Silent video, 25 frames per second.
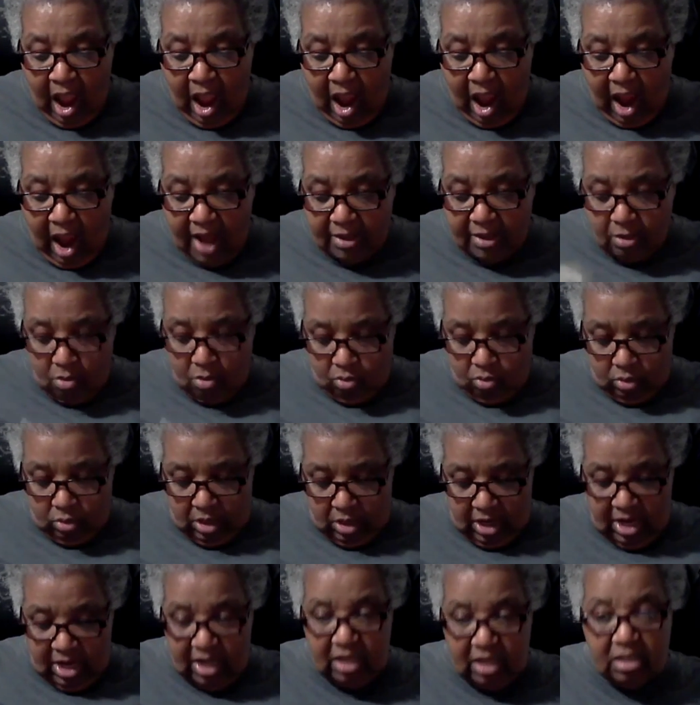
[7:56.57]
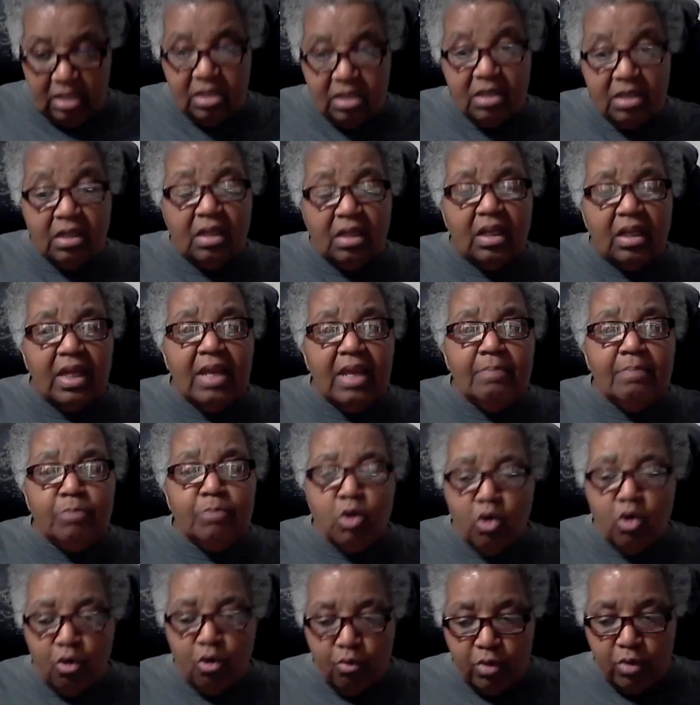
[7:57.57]
I don't need to claim
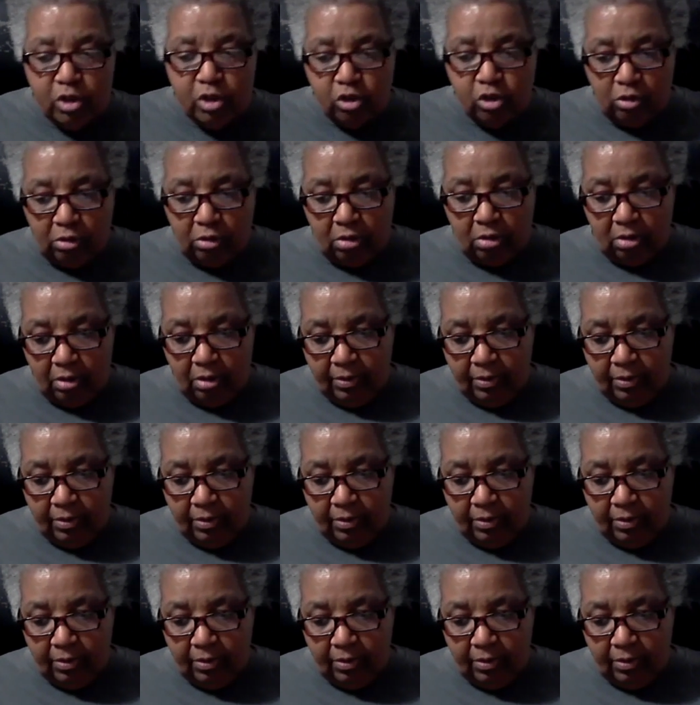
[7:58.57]
your original.